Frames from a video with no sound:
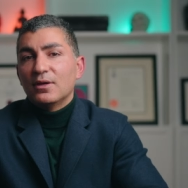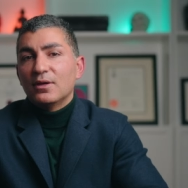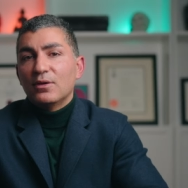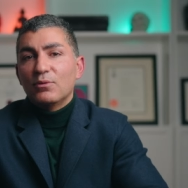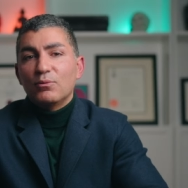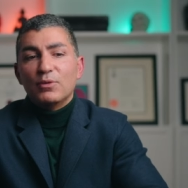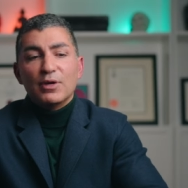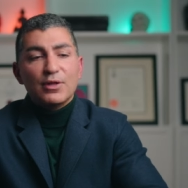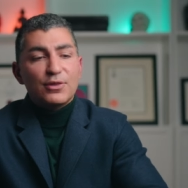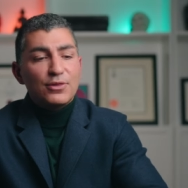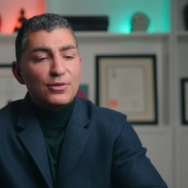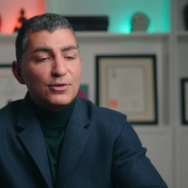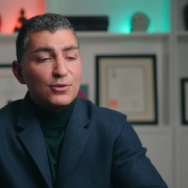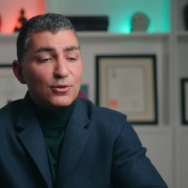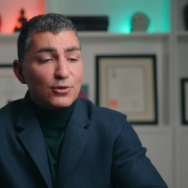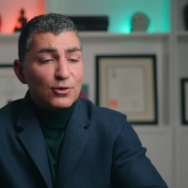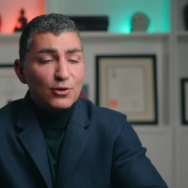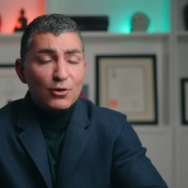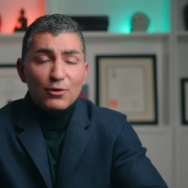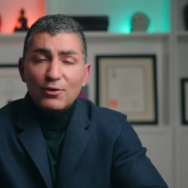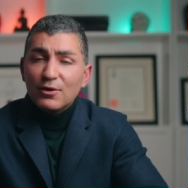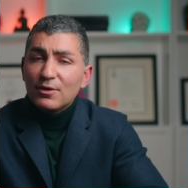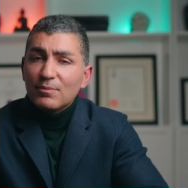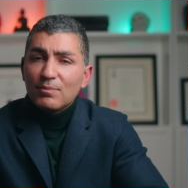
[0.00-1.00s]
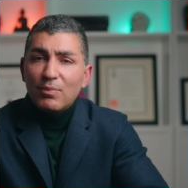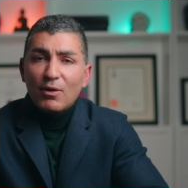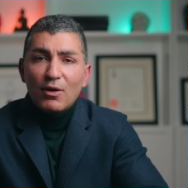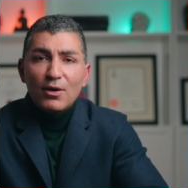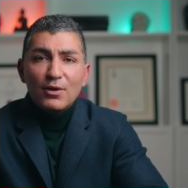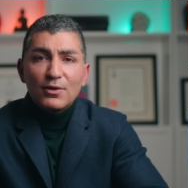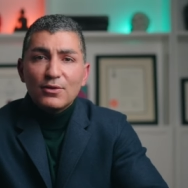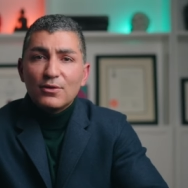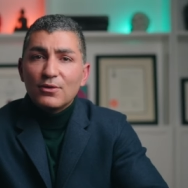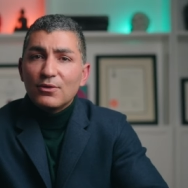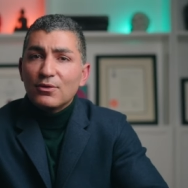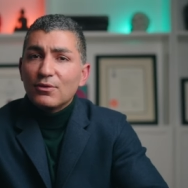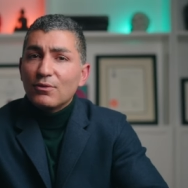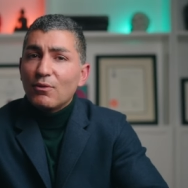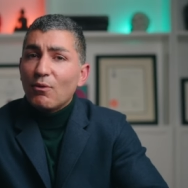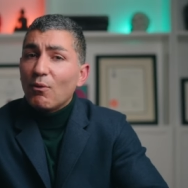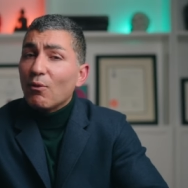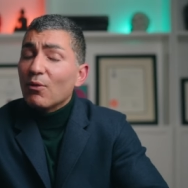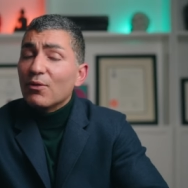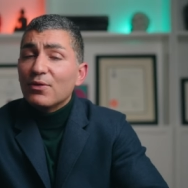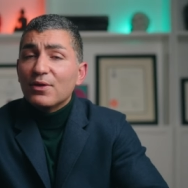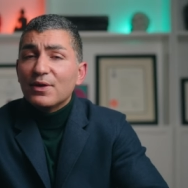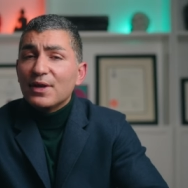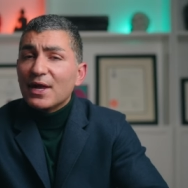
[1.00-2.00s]
with your current partner
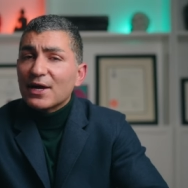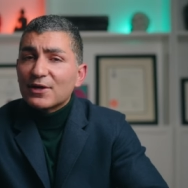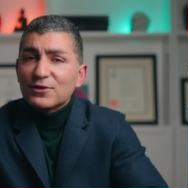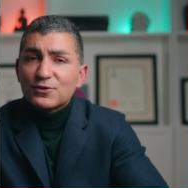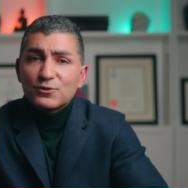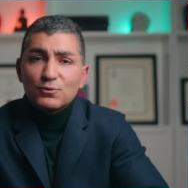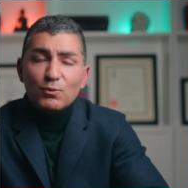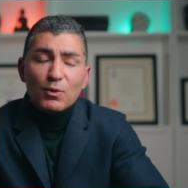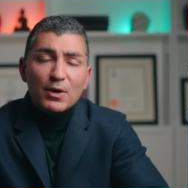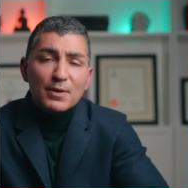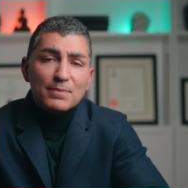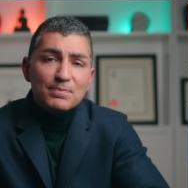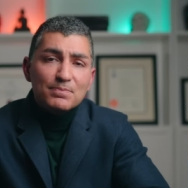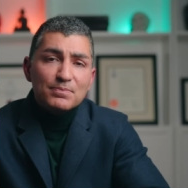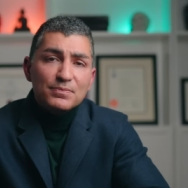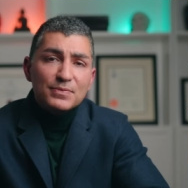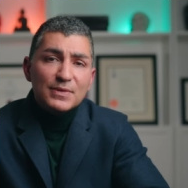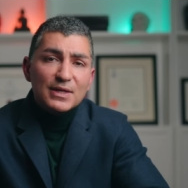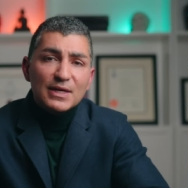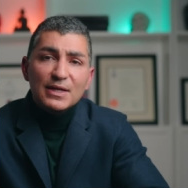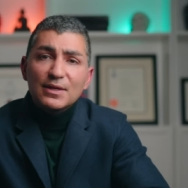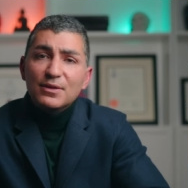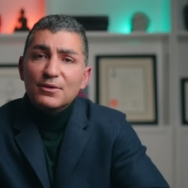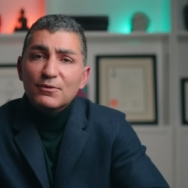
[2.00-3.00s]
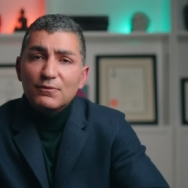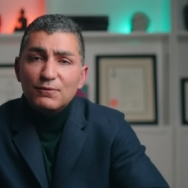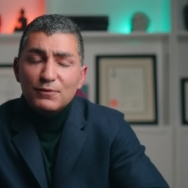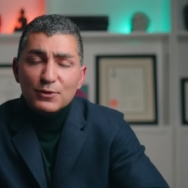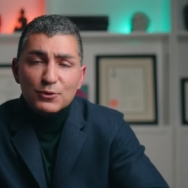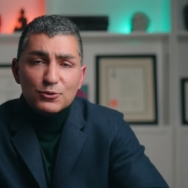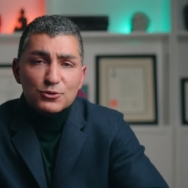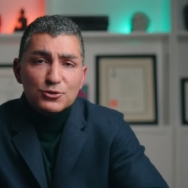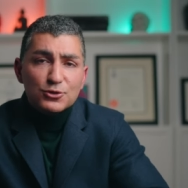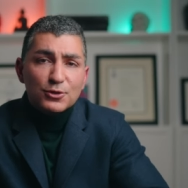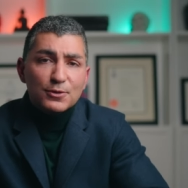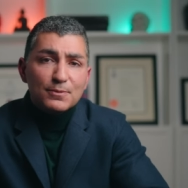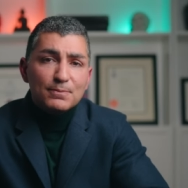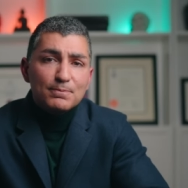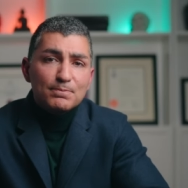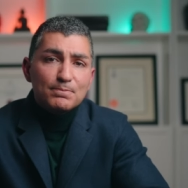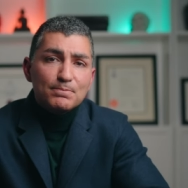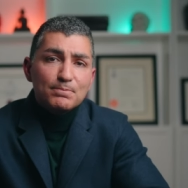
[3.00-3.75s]
or the next one in the future.